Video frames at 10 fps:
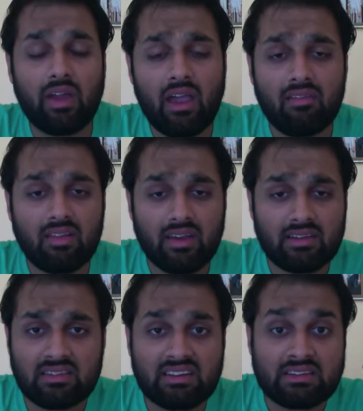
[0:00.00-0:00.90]
have it like
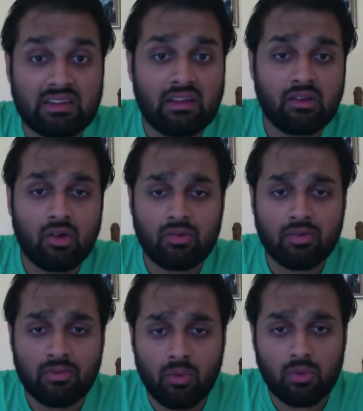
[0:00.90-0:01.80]
16 over
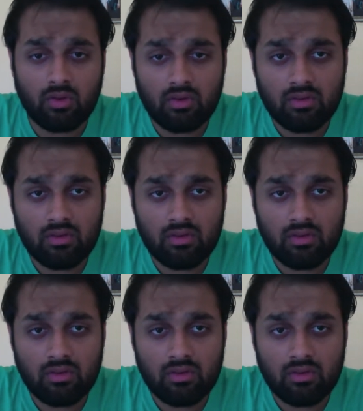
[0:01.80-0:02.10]
4,